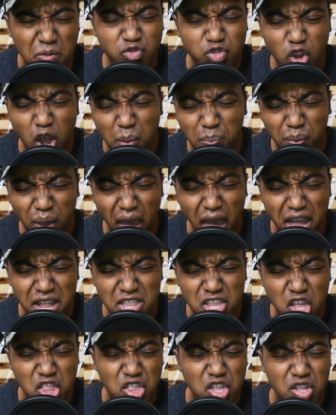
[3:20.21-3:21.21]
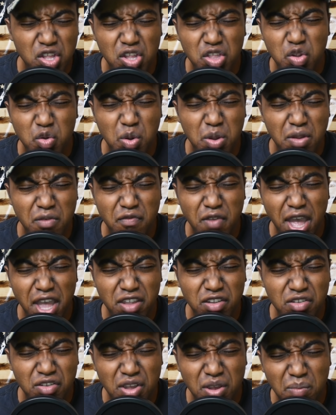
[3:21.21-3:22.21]
Trump had nothing to do with the
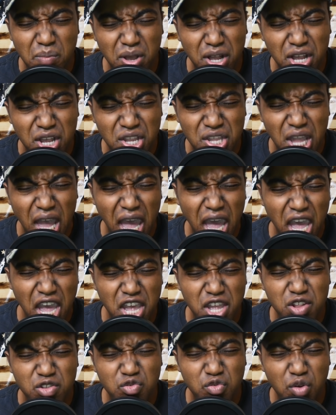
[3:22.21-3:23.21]
vaccine because I hate